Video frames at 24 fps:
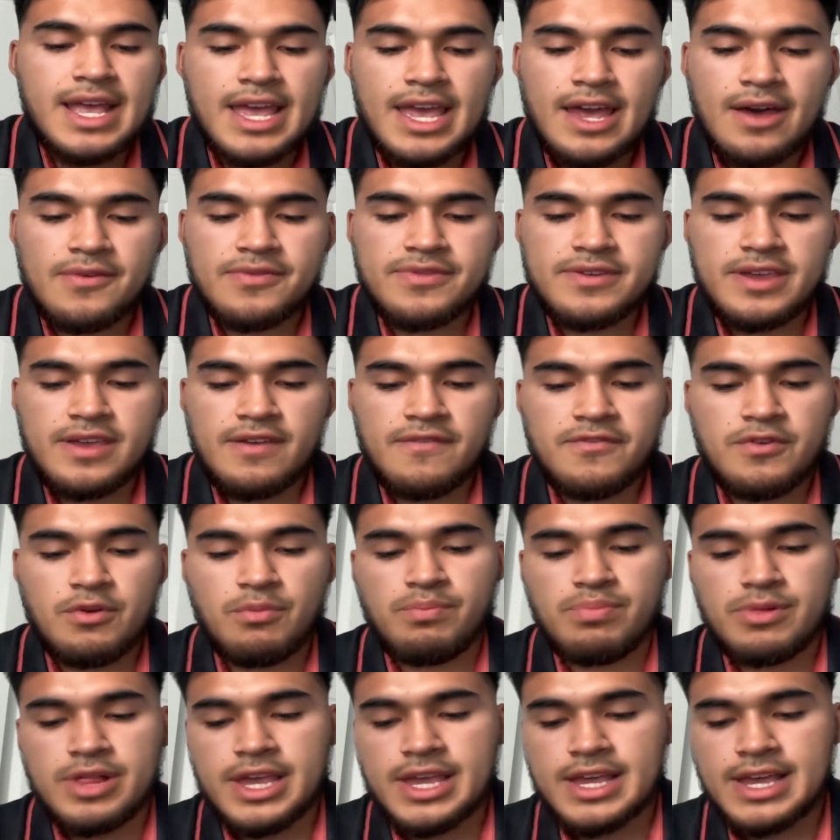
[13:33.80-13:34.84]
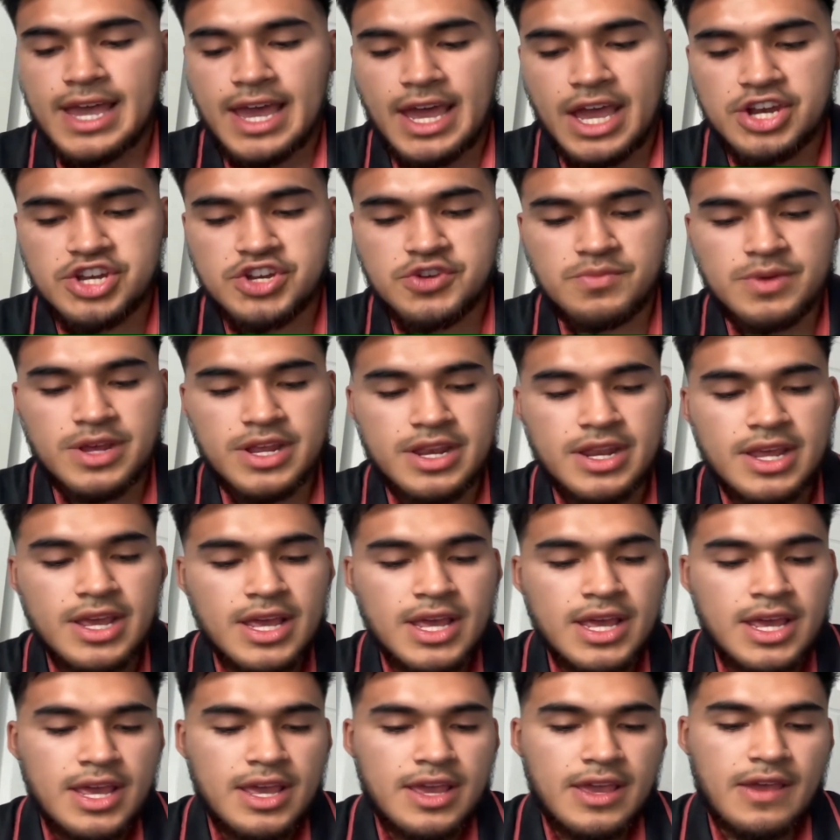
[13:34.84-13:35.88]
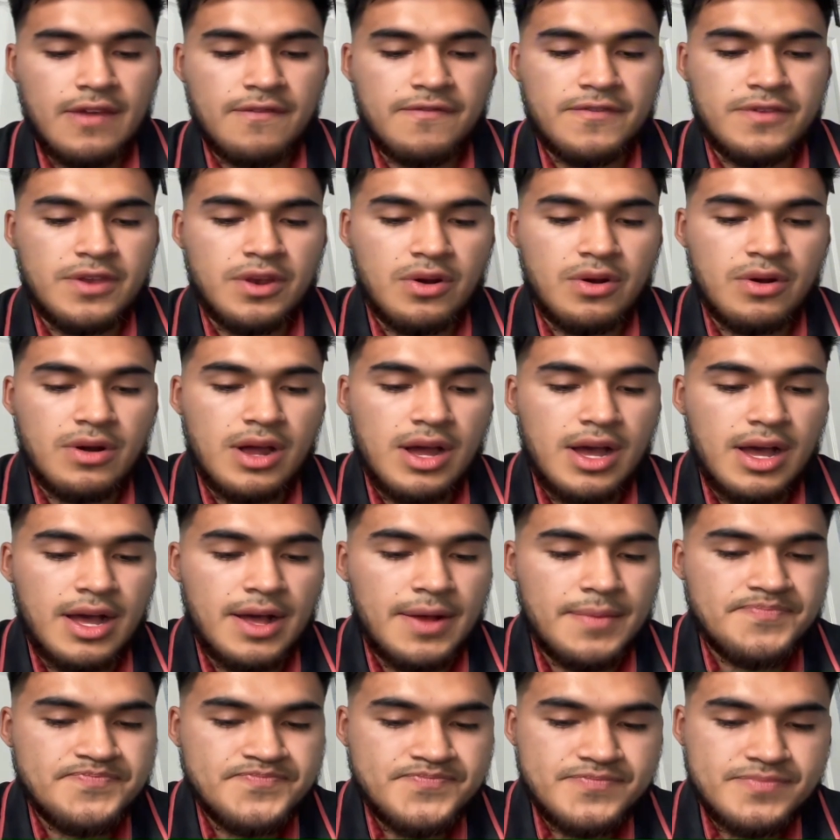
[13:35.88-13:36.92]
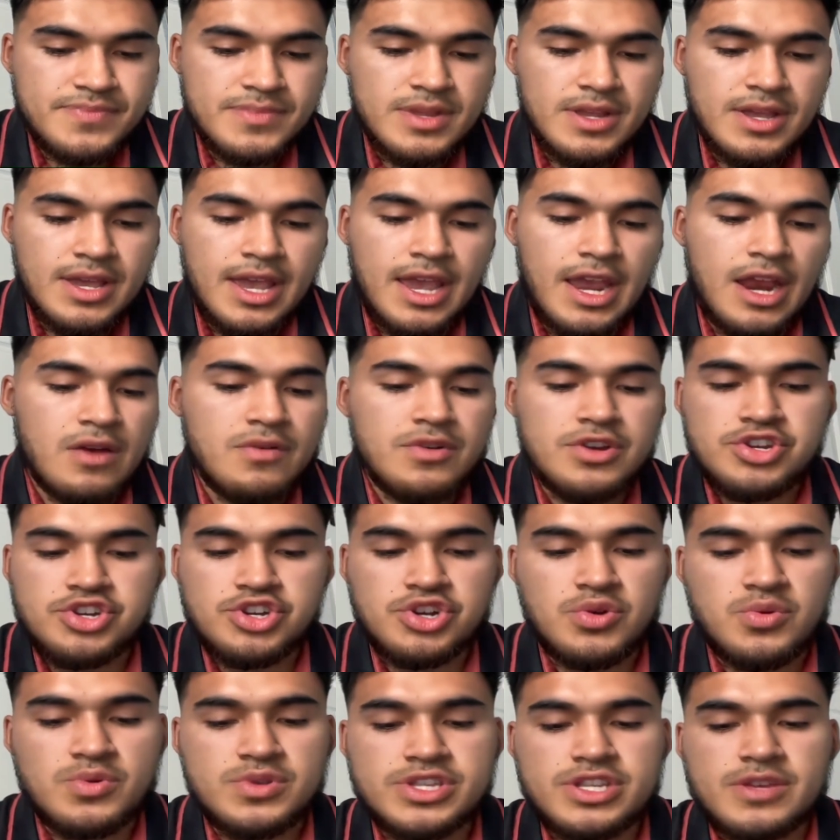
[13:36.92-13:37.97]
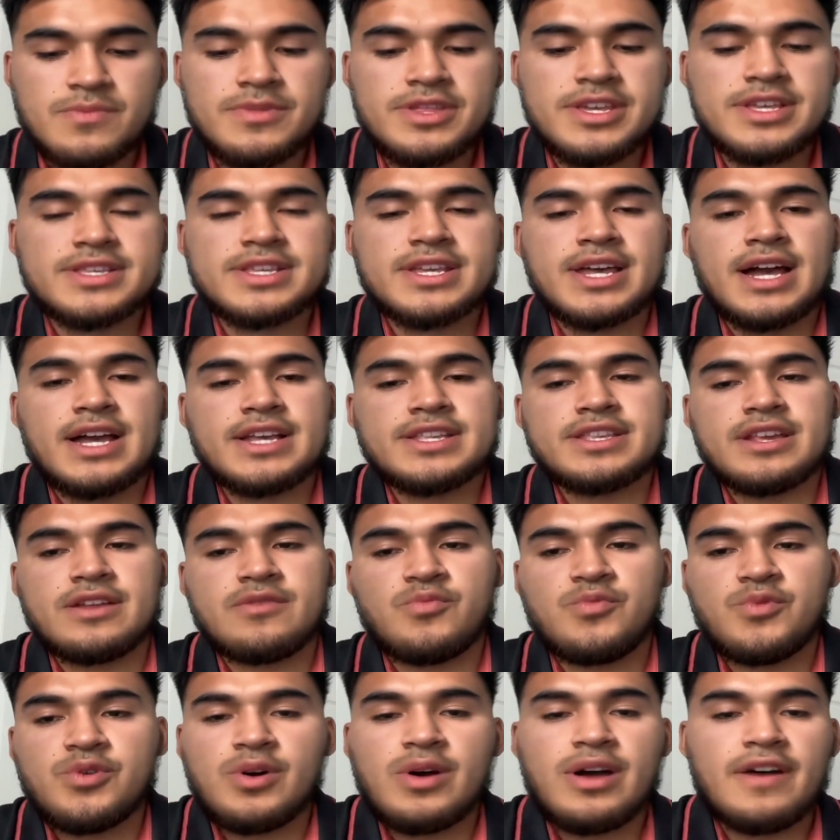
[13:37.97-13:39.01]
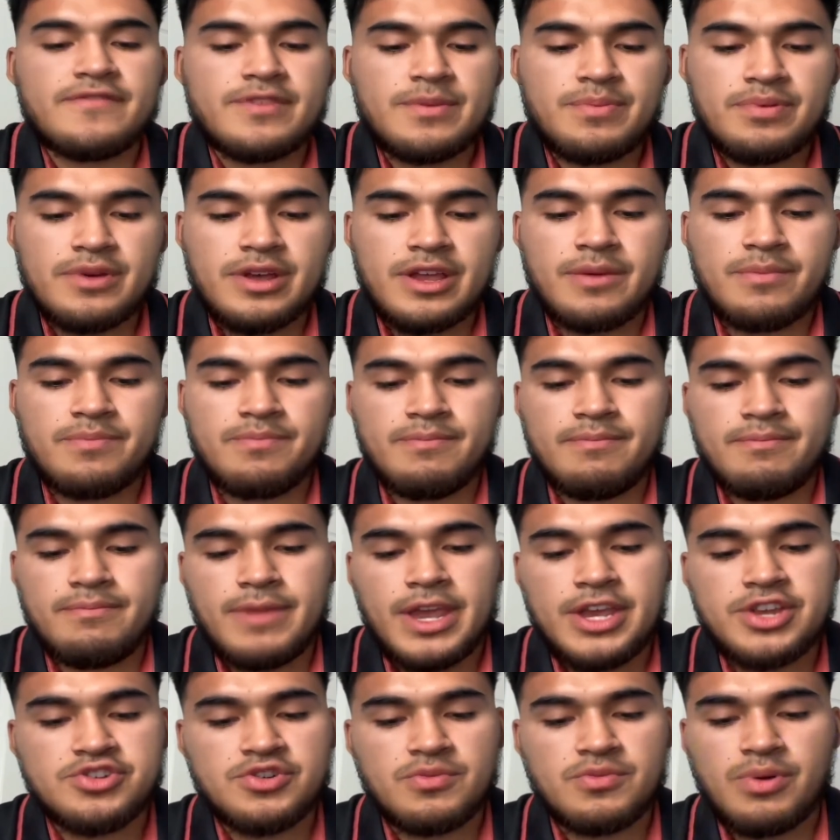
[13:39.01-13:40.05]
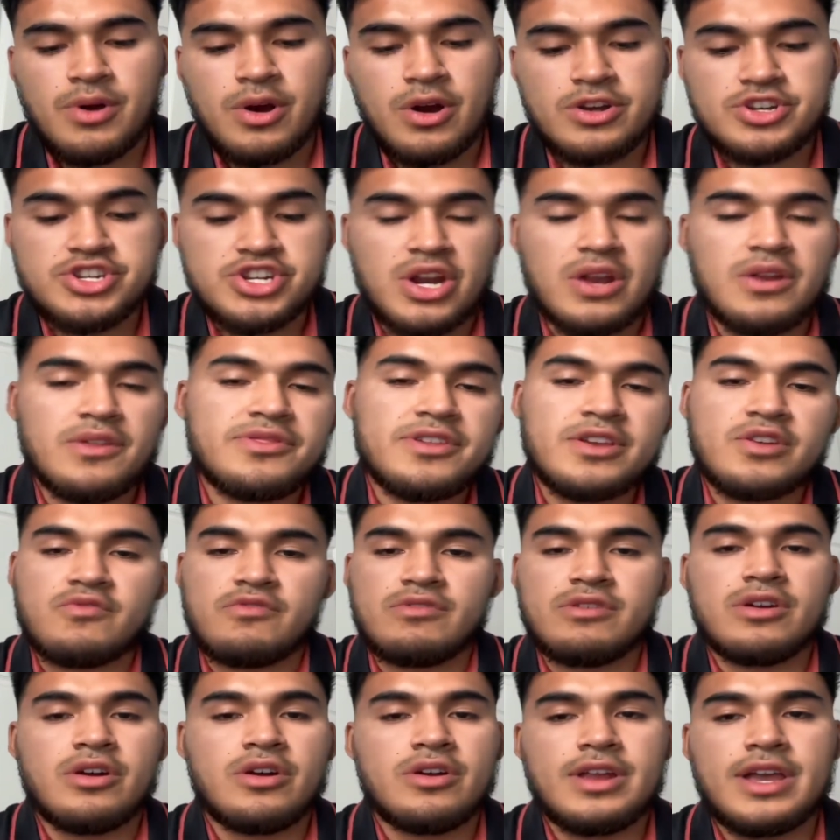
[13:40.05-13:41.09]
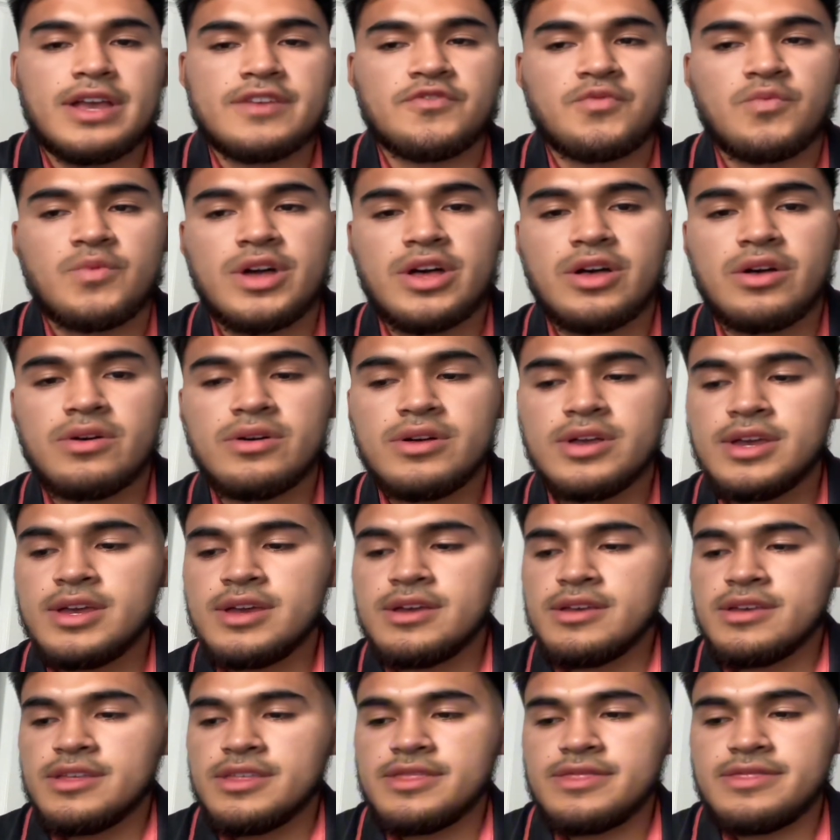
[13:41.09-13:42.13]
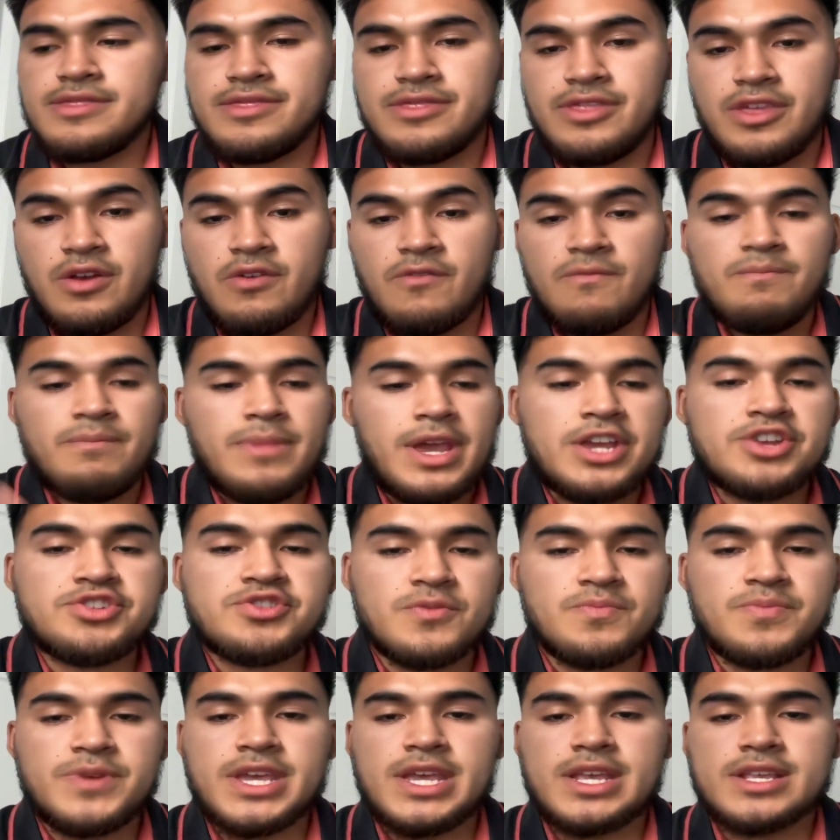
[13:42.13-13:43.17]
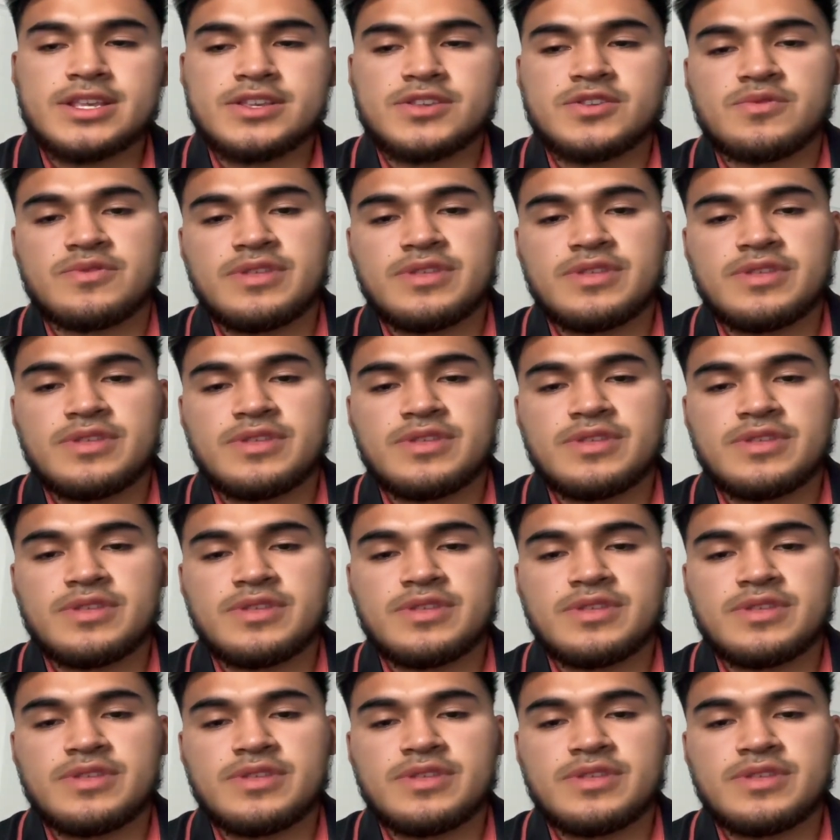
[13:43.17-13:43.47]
healthy if you're Blake Cashman, if you're Aaron Jones, some of these guys that will have to play a major part, Jonathan Grenard as well, they're major pieces, so